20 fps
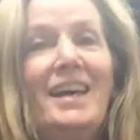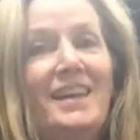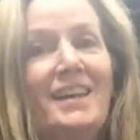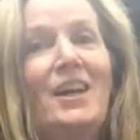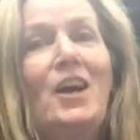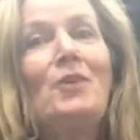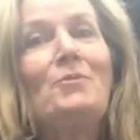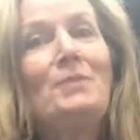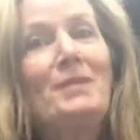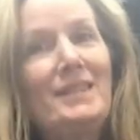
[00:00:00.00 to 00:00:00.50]

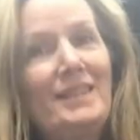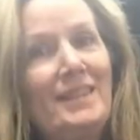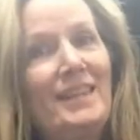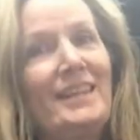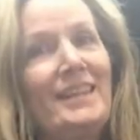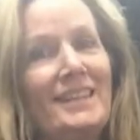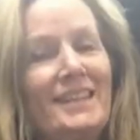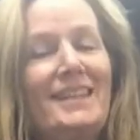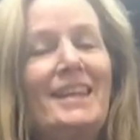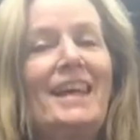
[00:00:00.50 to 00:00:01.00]
Cubbies,
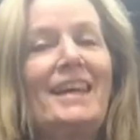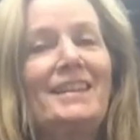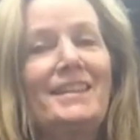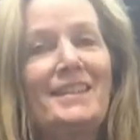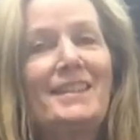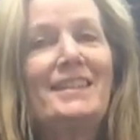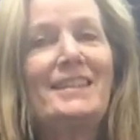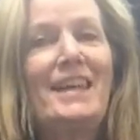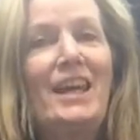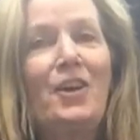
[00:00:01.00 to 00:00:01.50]
things get
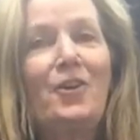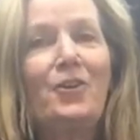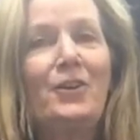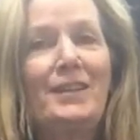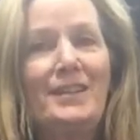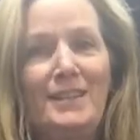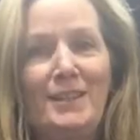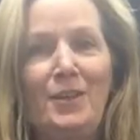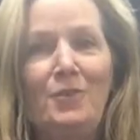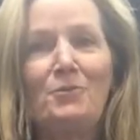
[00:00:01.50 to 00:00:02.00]
scary
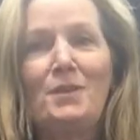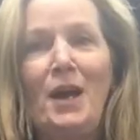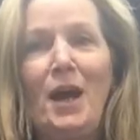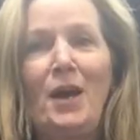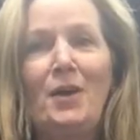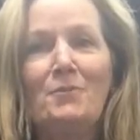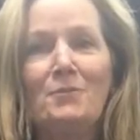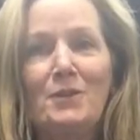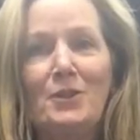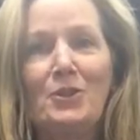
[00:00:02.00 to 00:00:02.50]

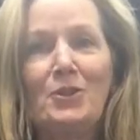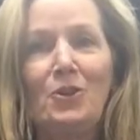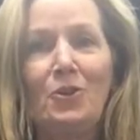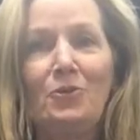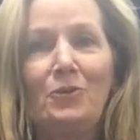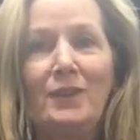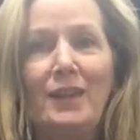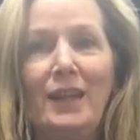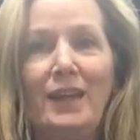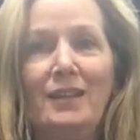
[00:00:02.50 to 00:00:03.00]
sometimes,
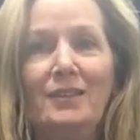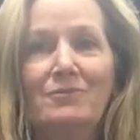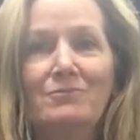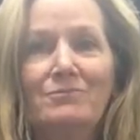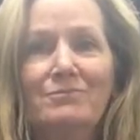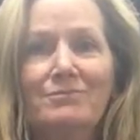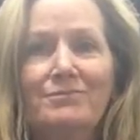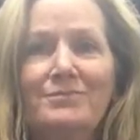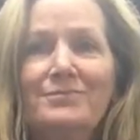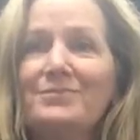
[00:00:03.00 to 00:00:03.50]
don't they?
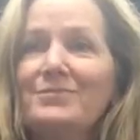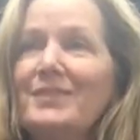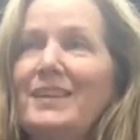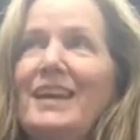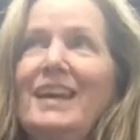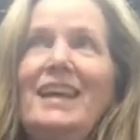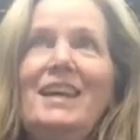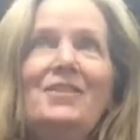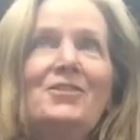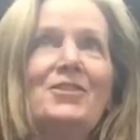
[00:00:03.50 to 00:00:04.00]

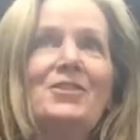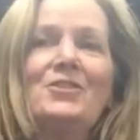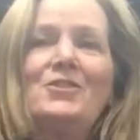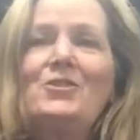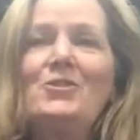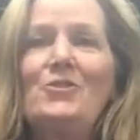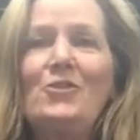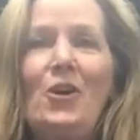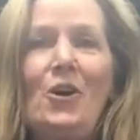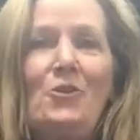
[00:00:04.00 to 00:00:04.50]
Even
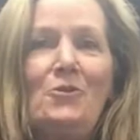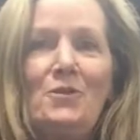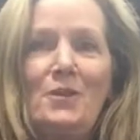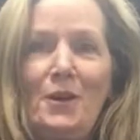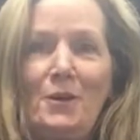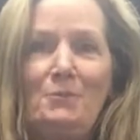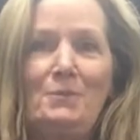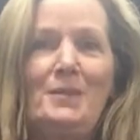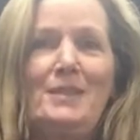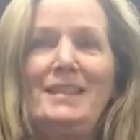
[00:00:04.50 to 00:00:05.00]

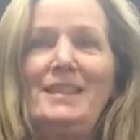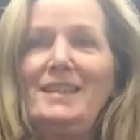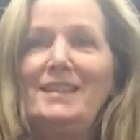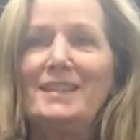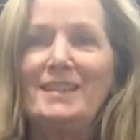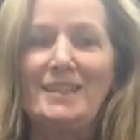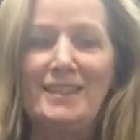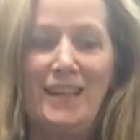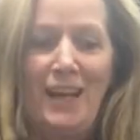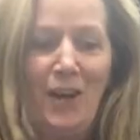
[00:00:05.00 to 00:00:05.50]
grown-ups get
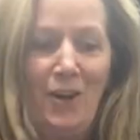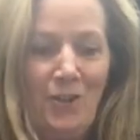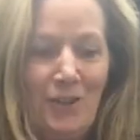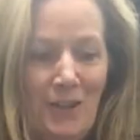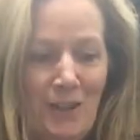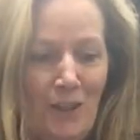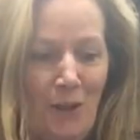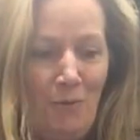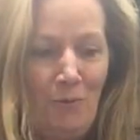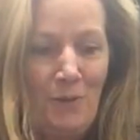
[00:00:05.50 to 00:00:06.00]
scared
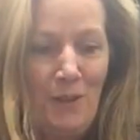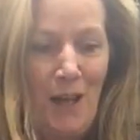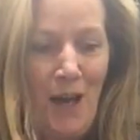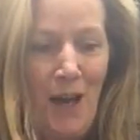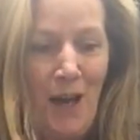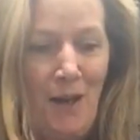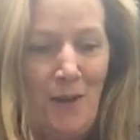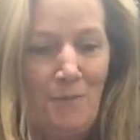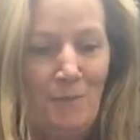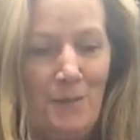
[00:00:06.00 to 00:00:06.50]

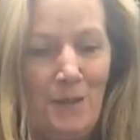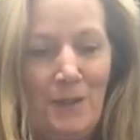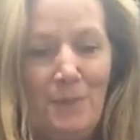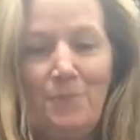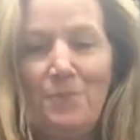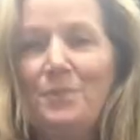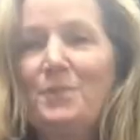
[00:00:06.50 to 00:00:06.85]
sometimes.